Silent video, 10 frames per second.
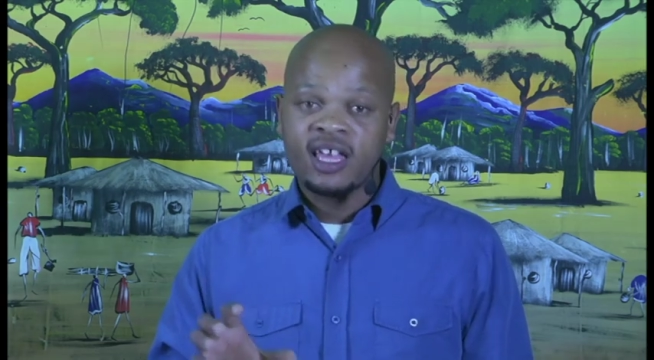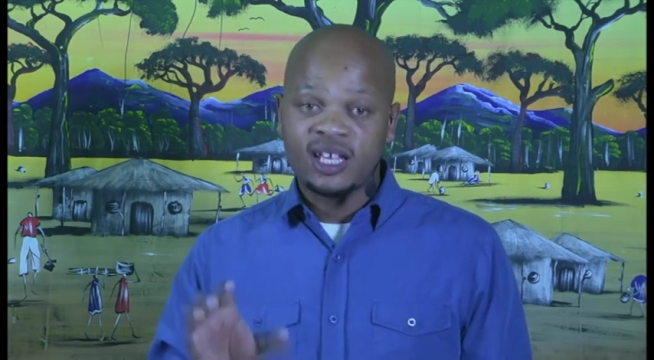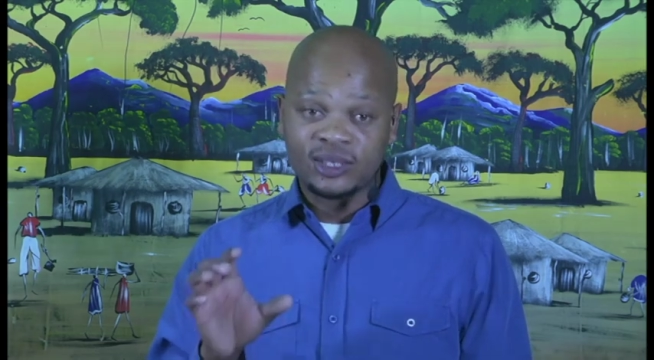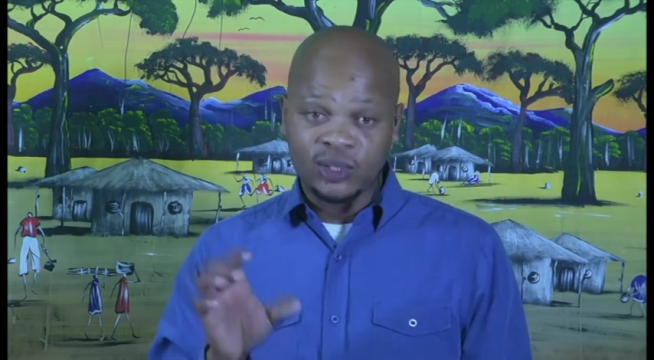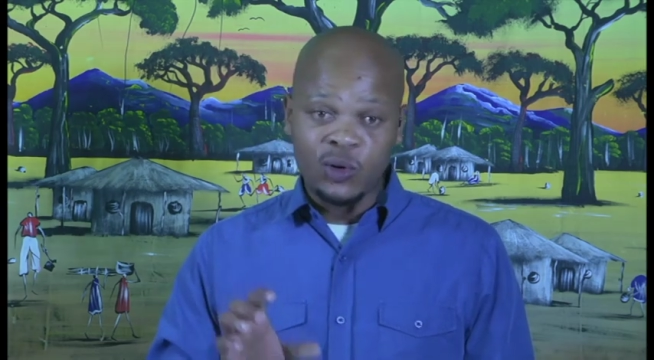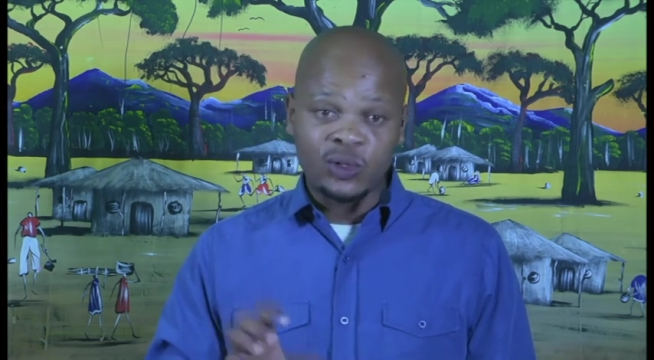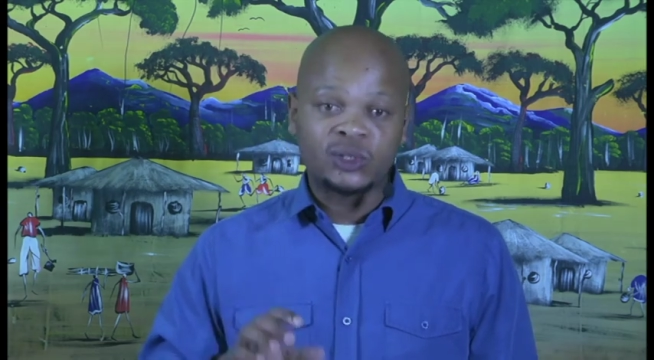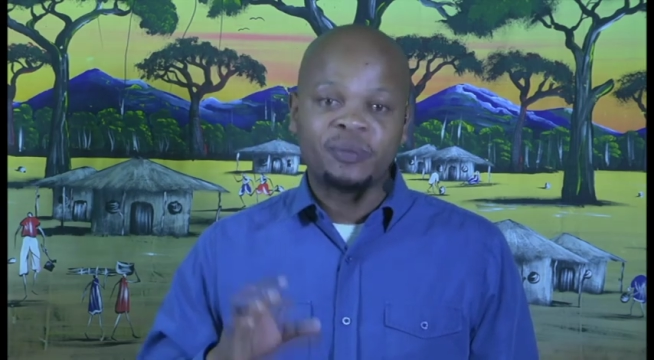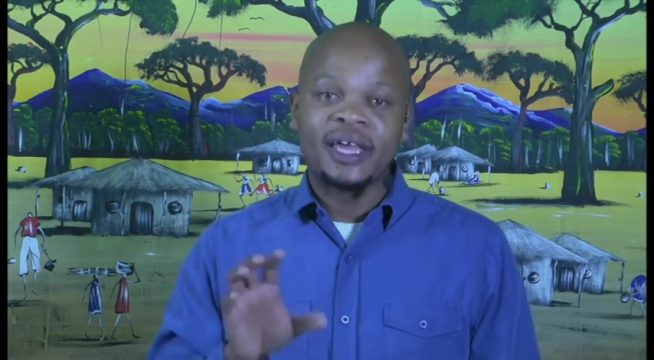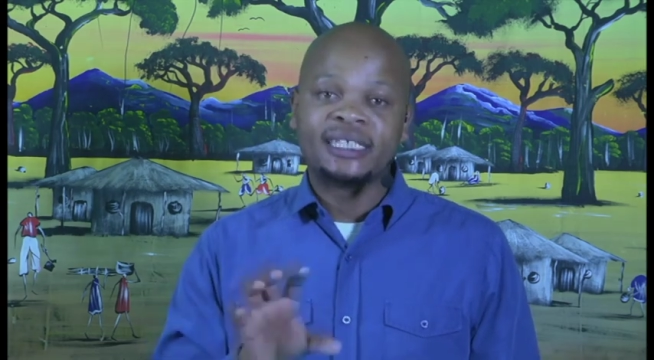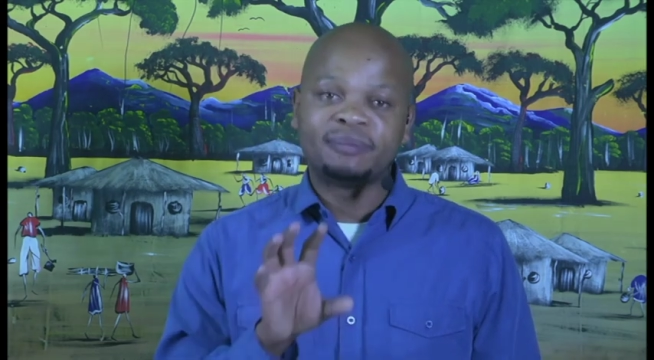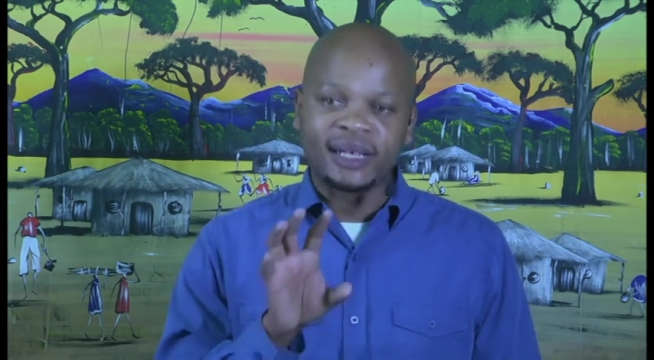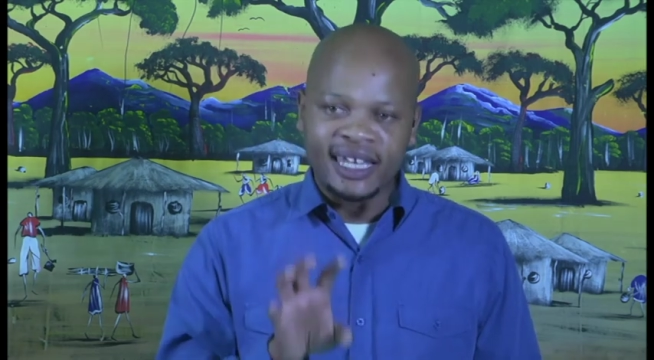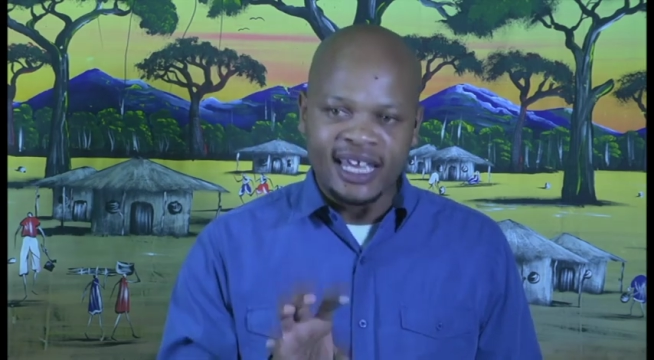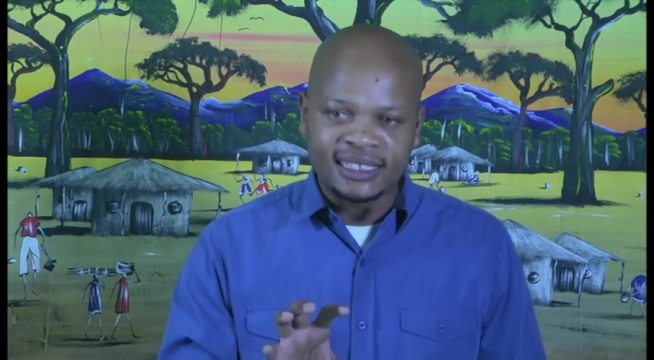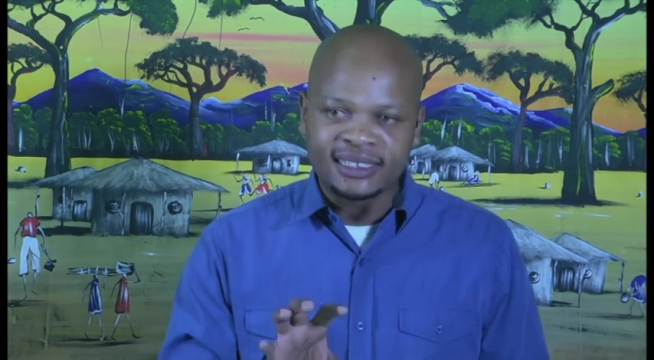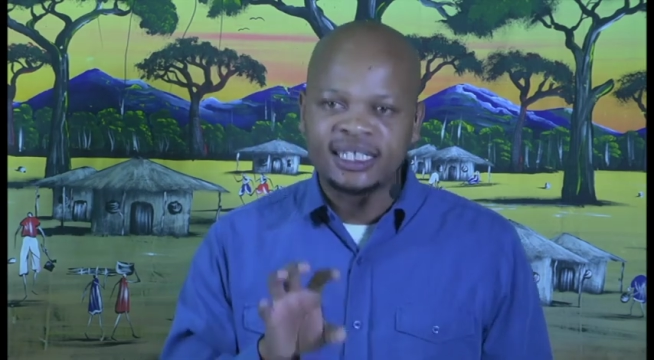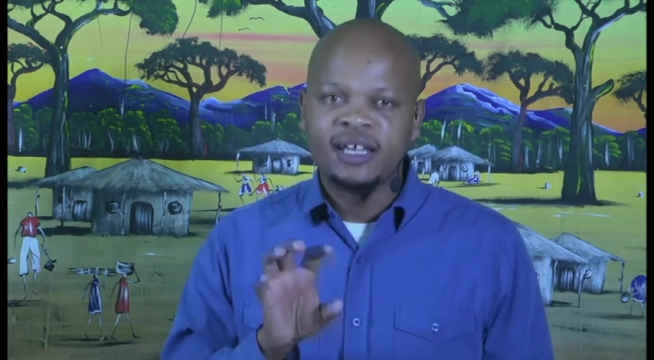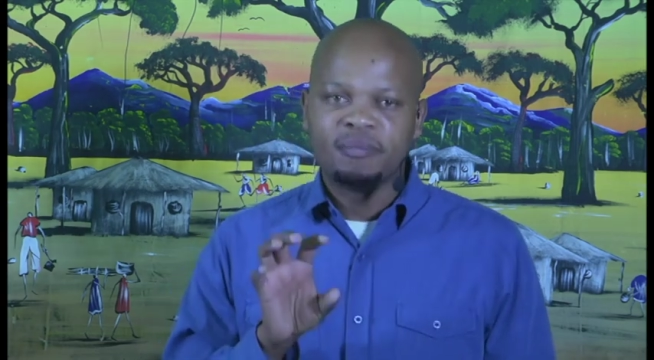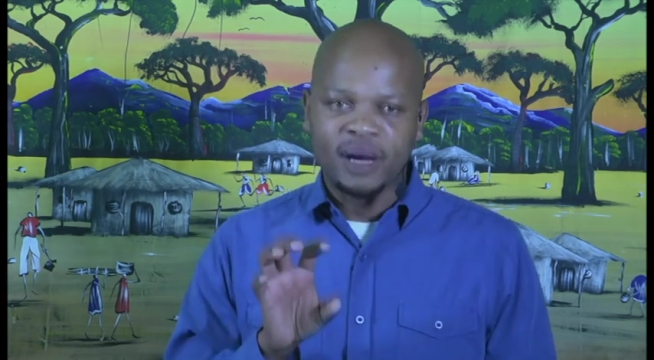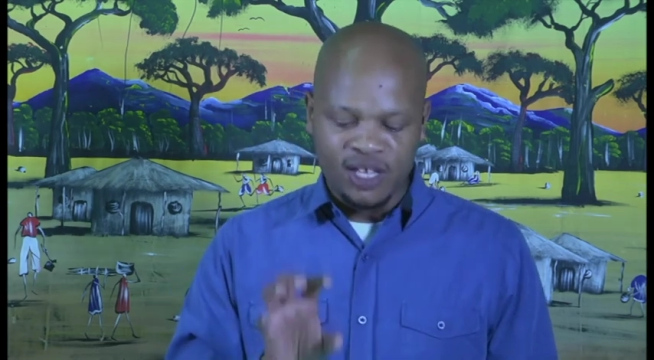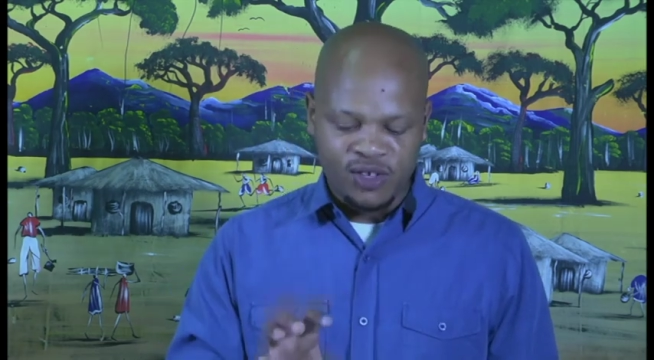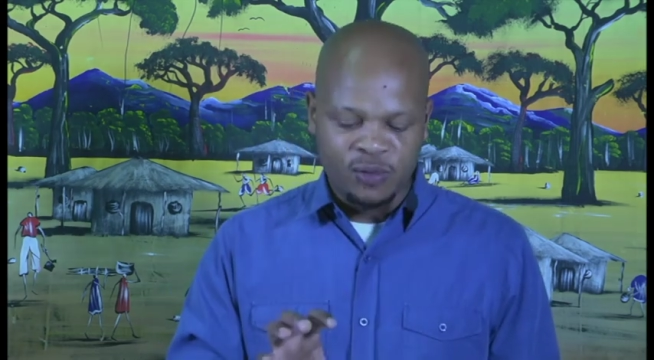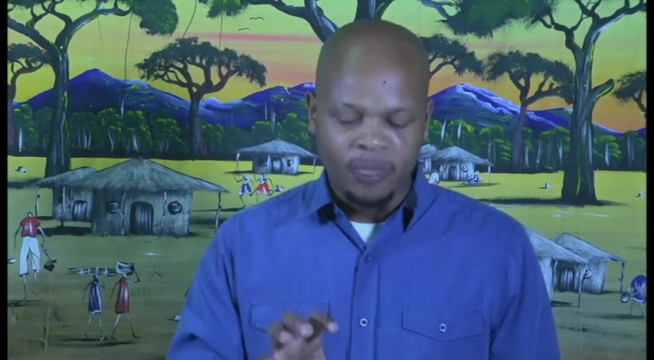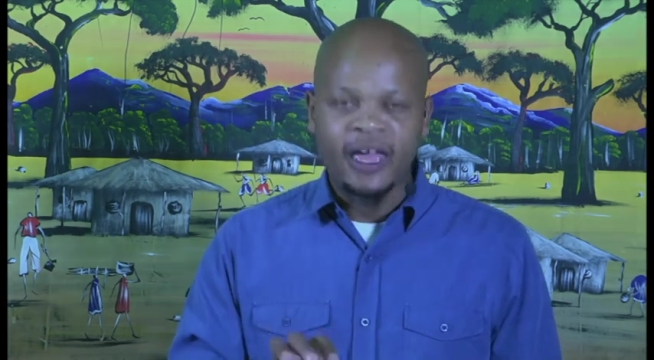is going to be experienced by you.